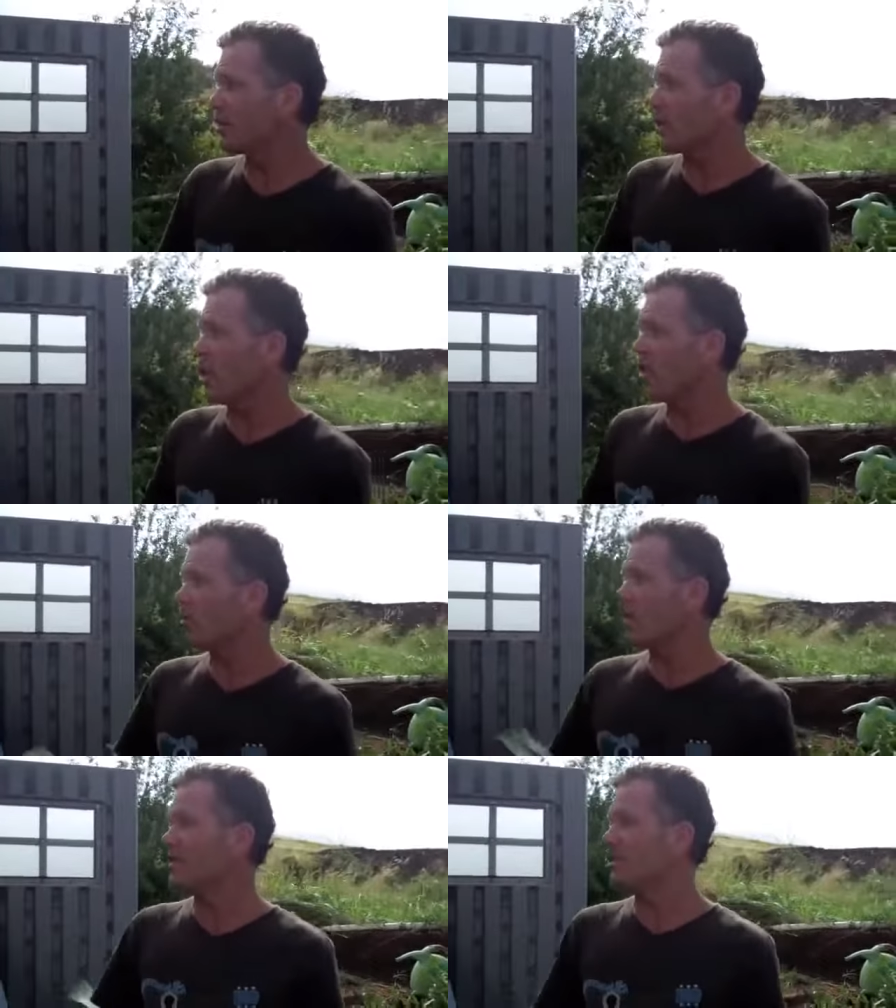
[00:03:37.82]
there are
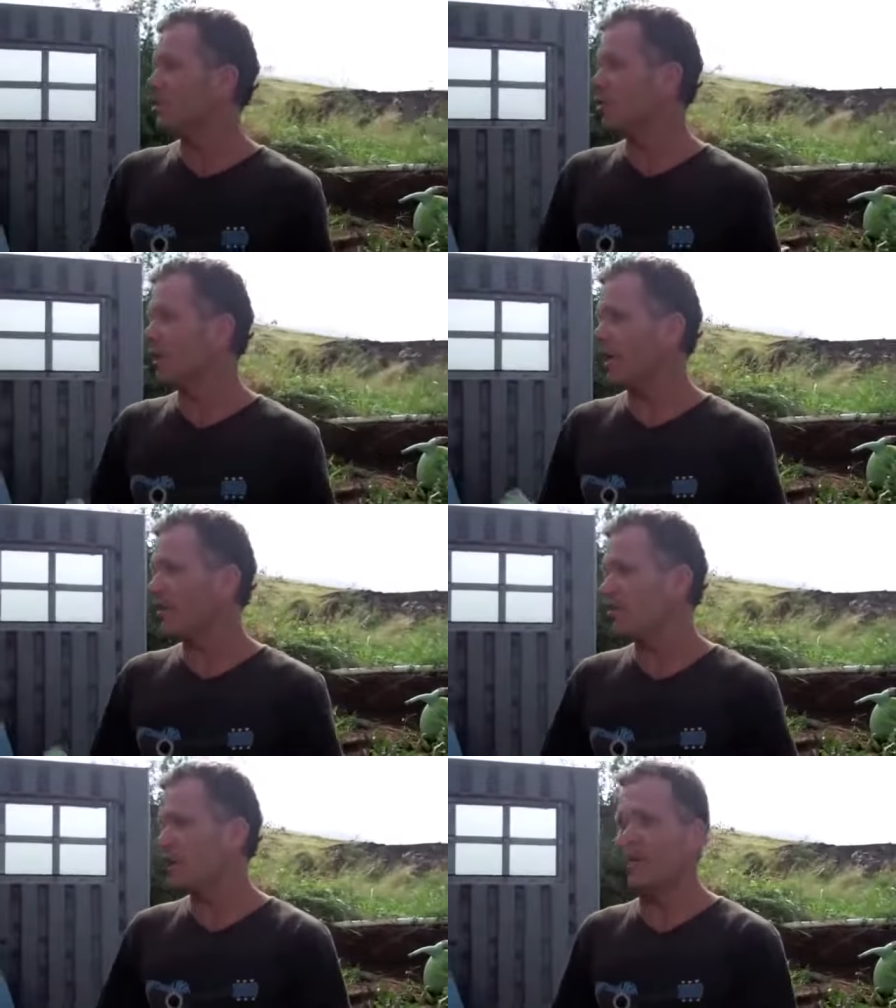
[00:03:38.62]
ways to do it,
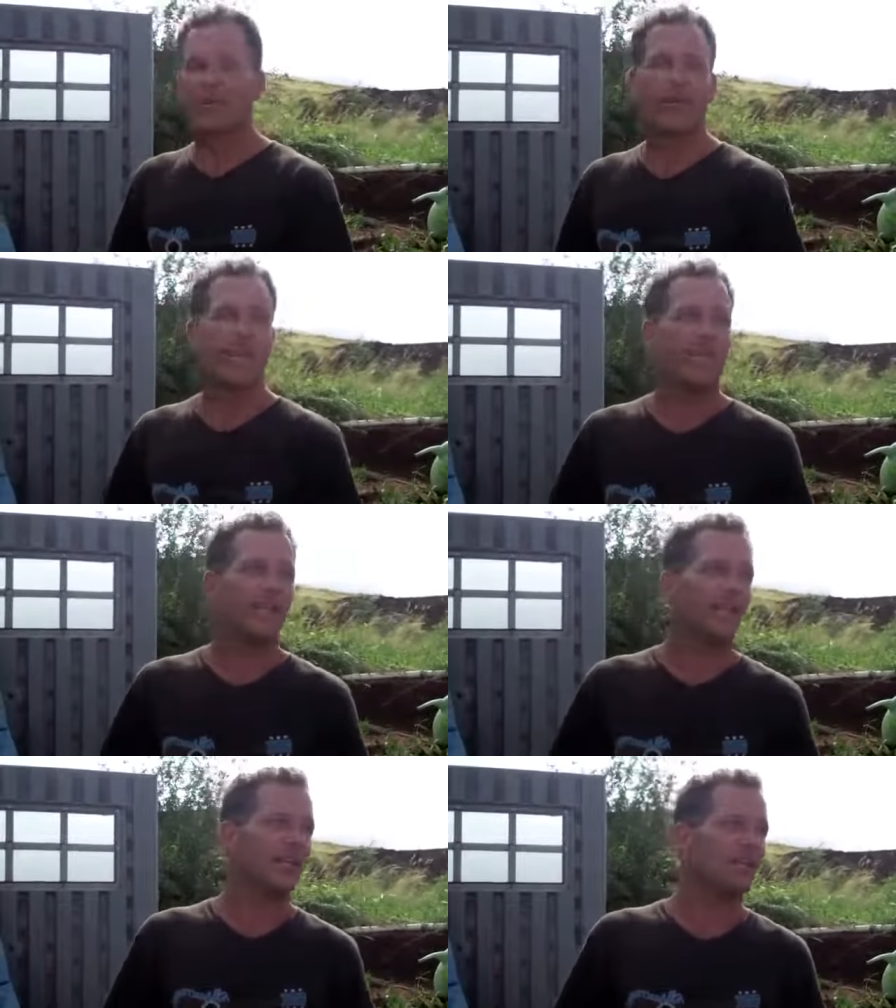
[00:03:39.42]
and you can have your cake
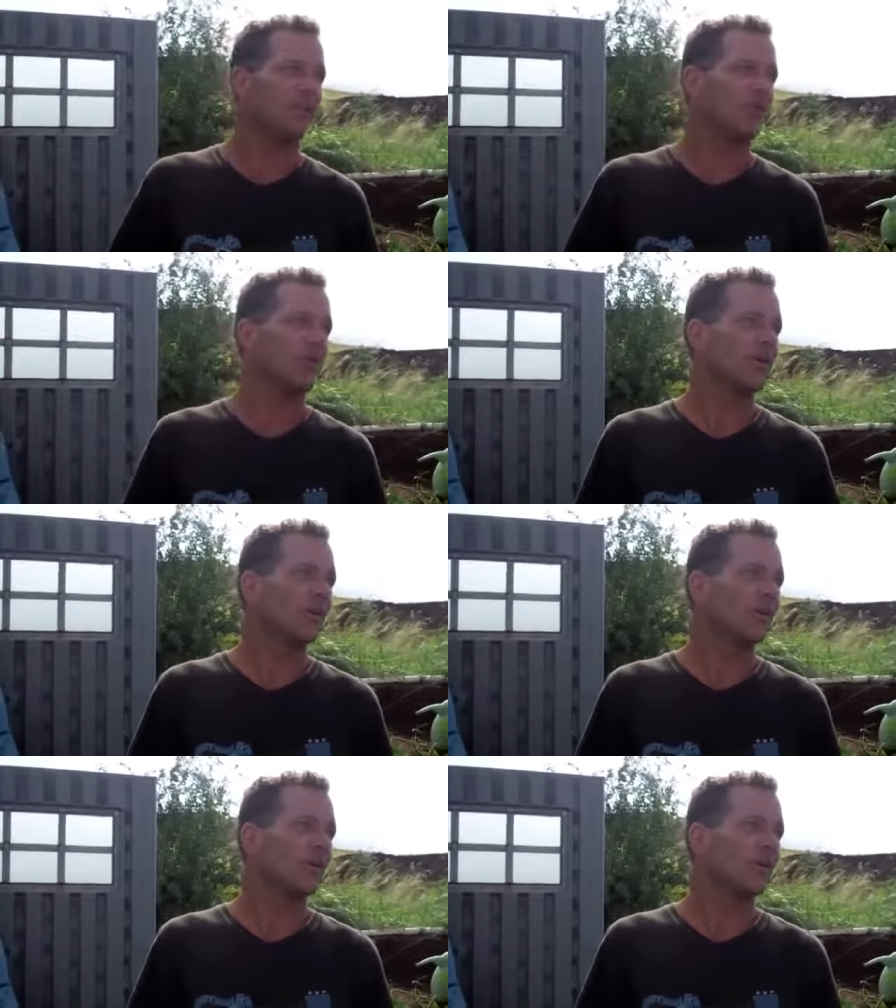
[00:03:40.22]
and eat it too.